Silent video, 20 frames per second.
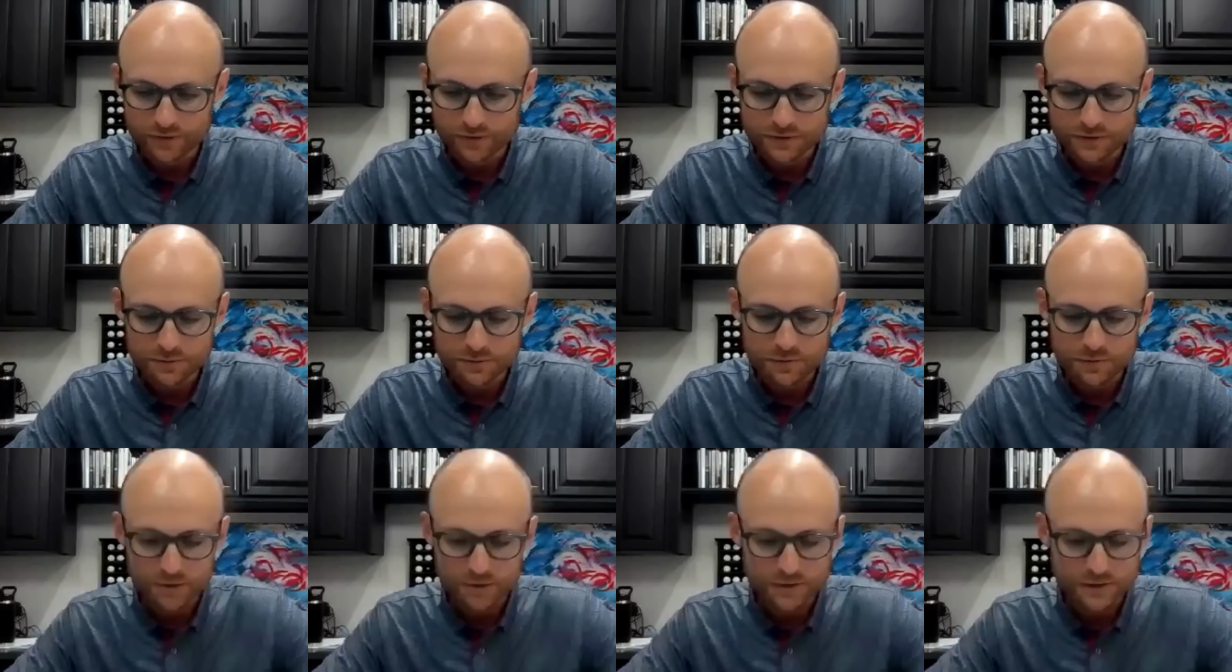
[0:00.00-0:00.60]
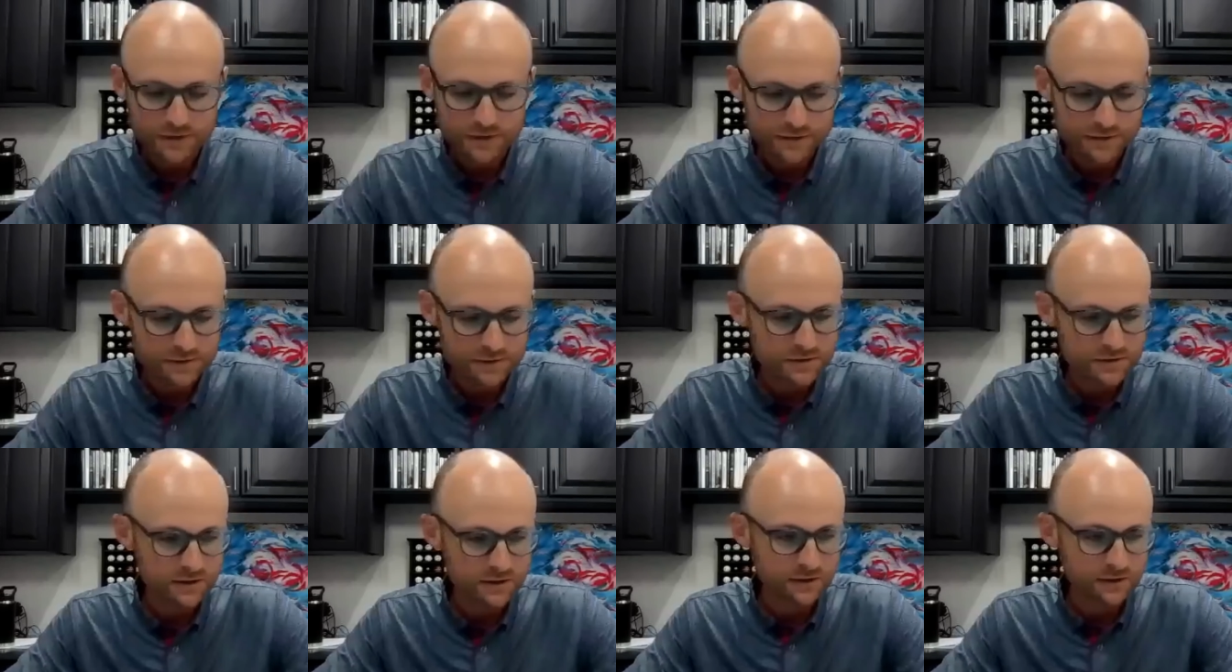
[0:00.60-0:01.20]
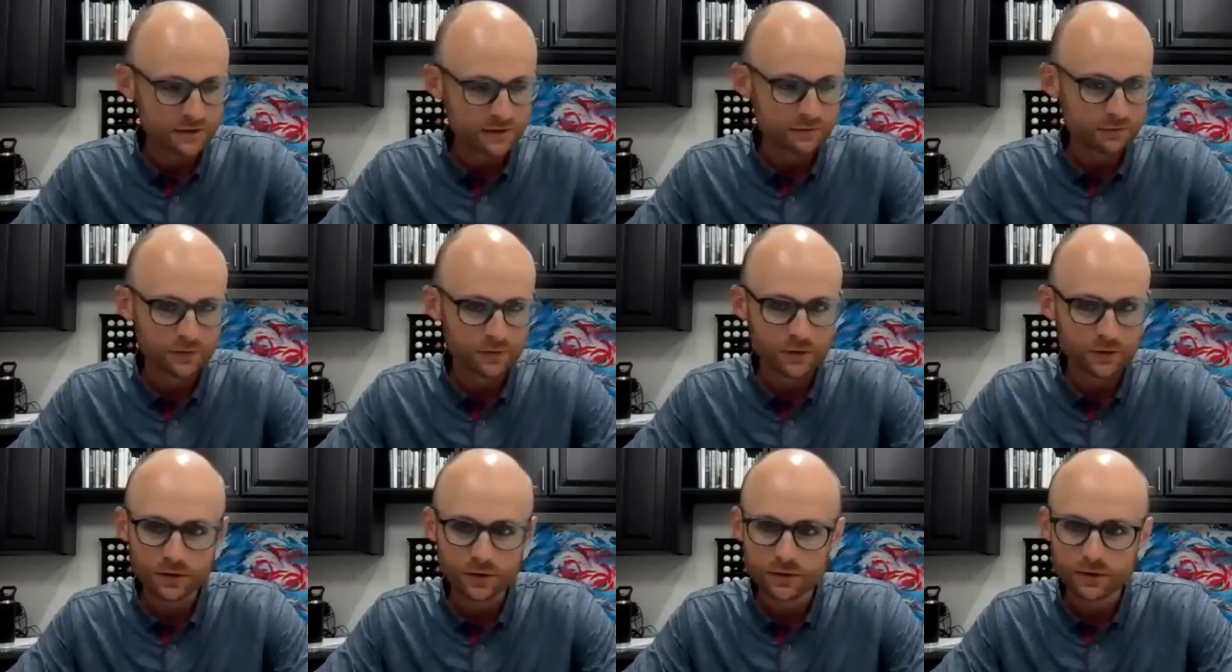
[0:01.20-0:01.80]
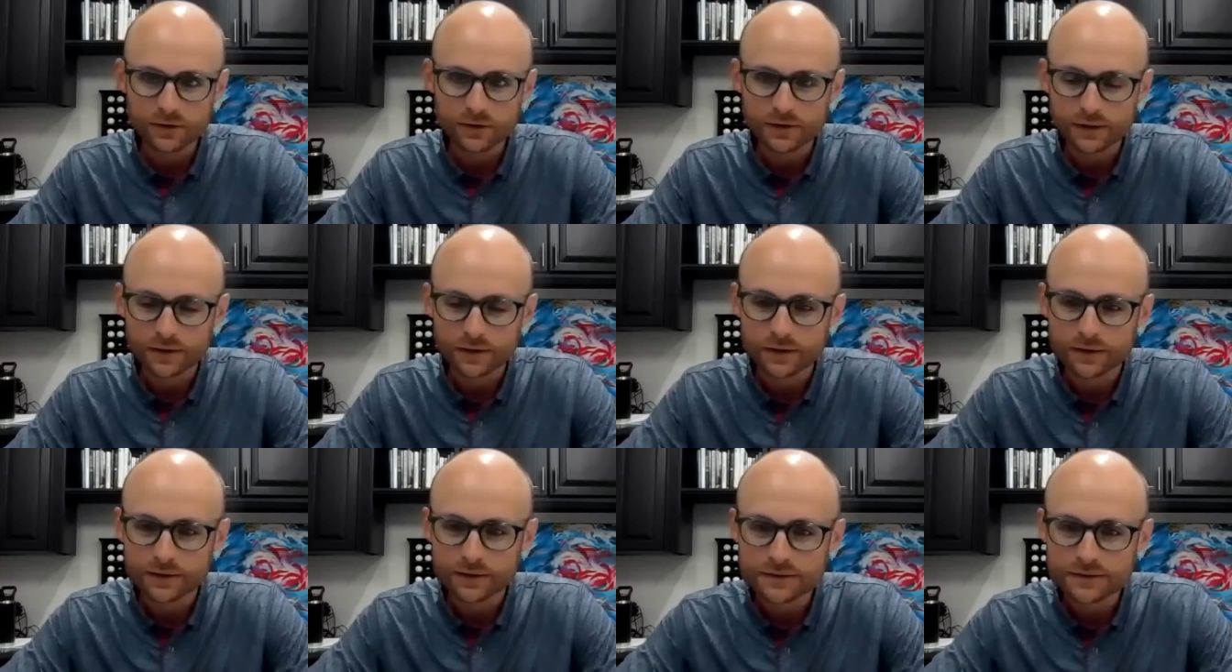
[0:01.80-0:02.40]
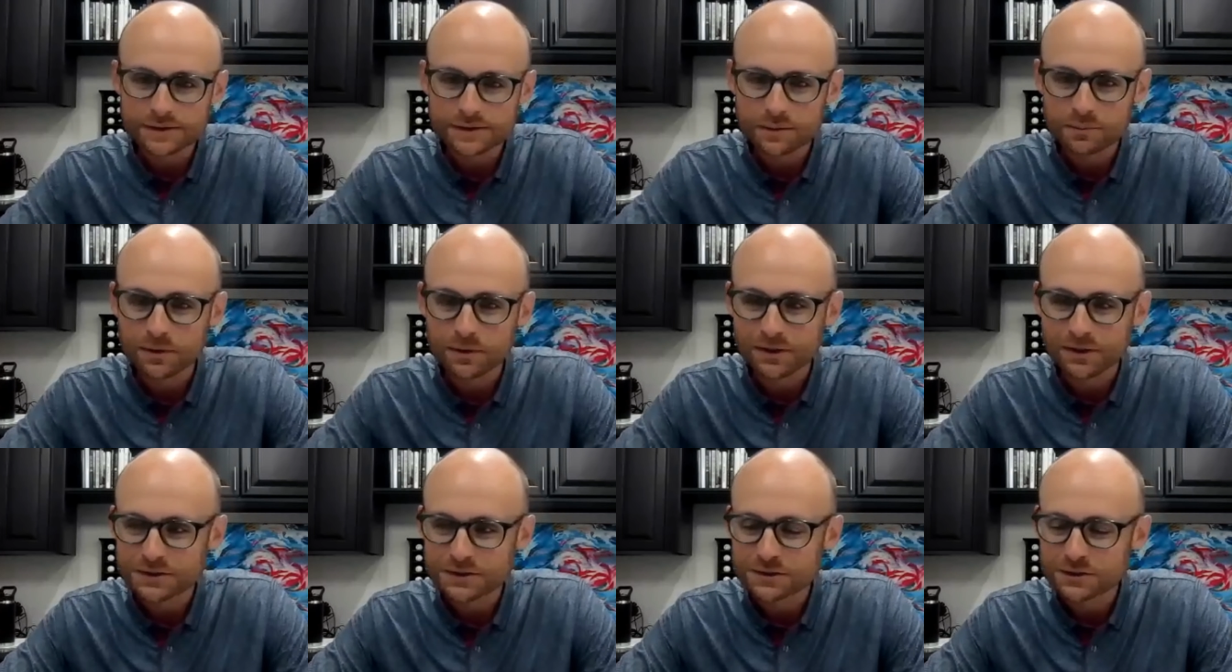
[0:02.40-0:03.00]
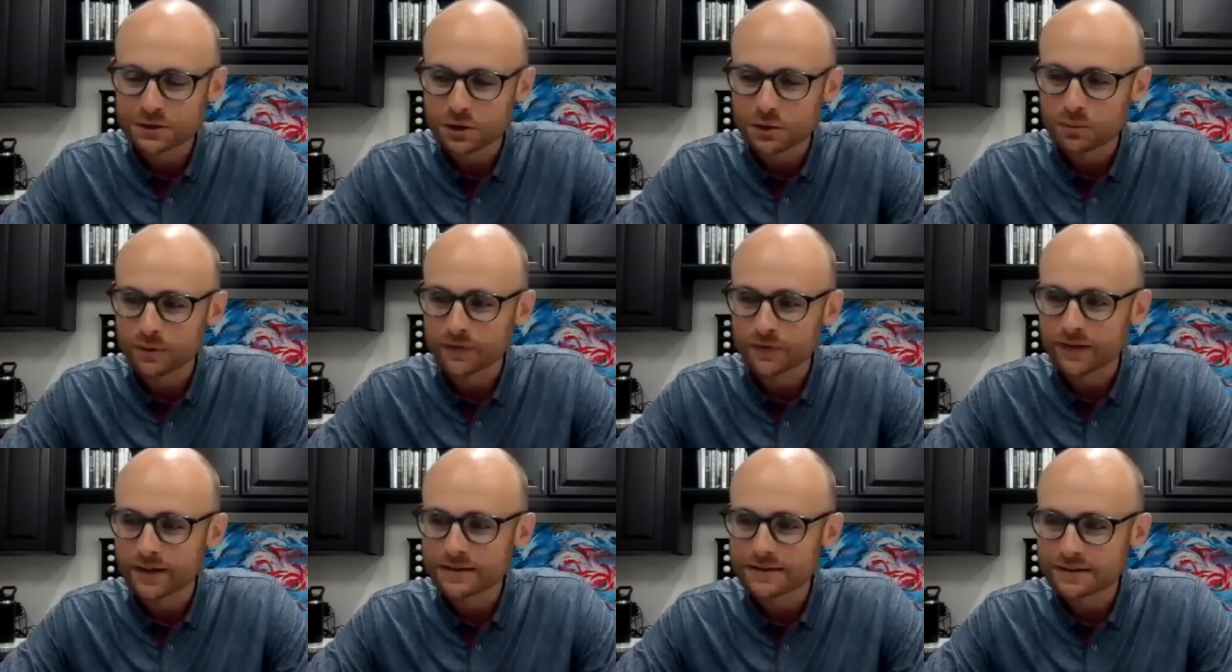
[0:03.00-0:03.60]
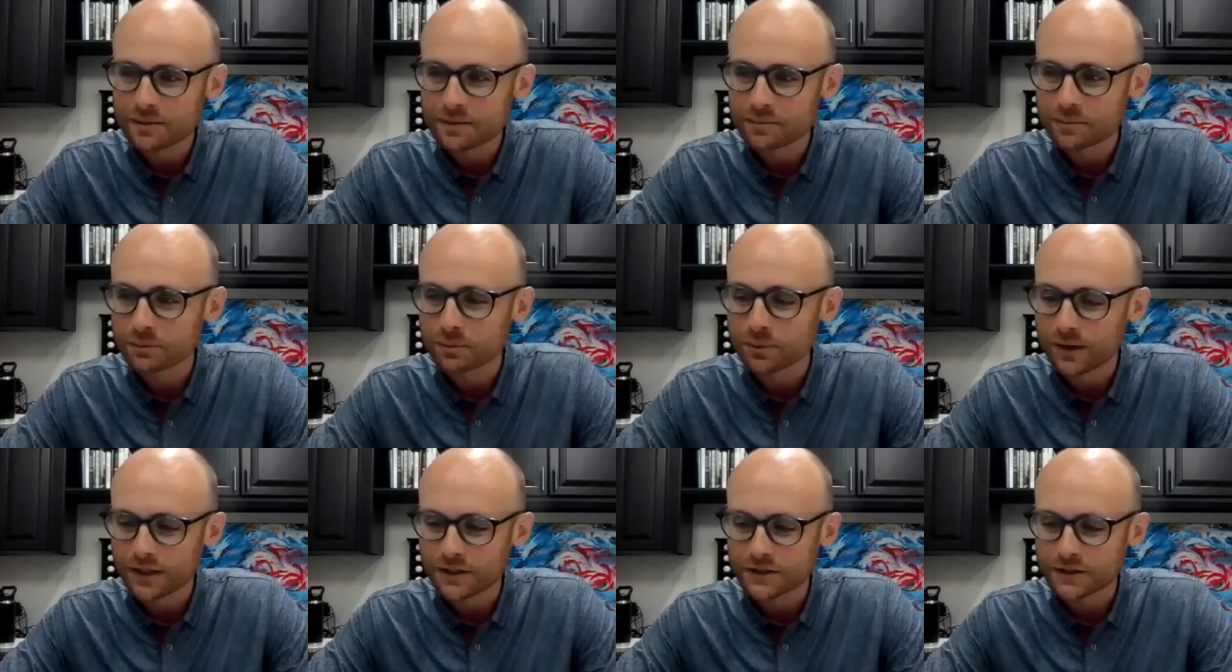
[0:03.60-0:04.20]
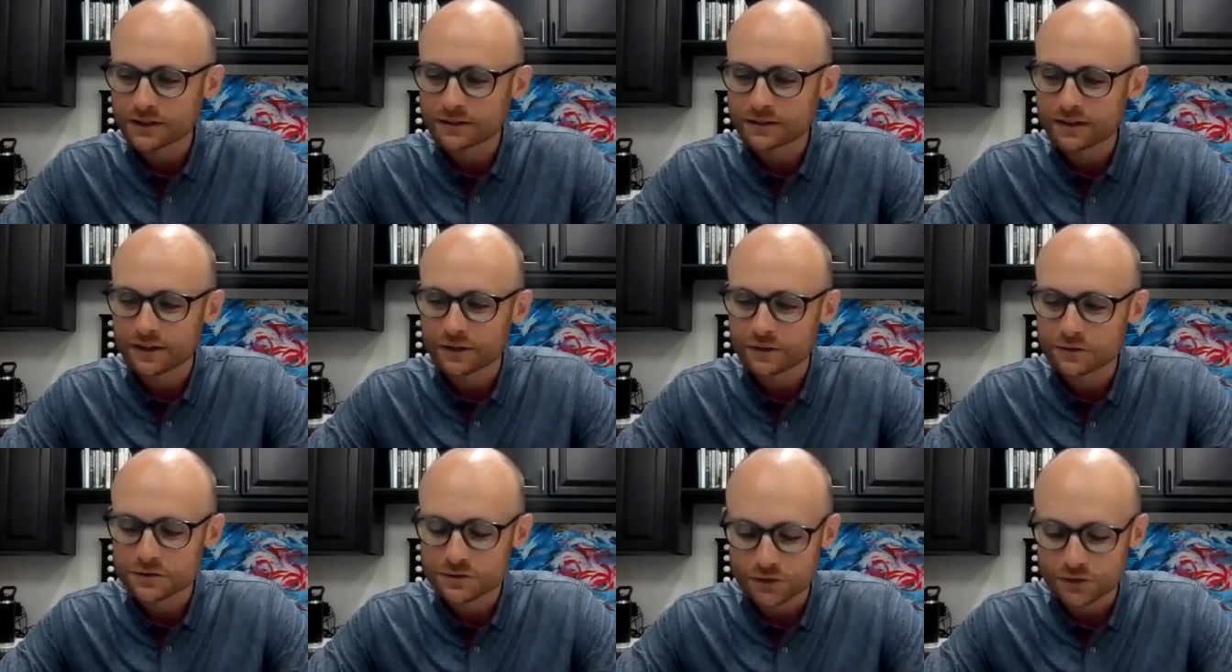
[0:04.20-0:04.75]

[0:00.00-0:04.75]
and some things to consider if you're uh, somebody scoping that type of project out.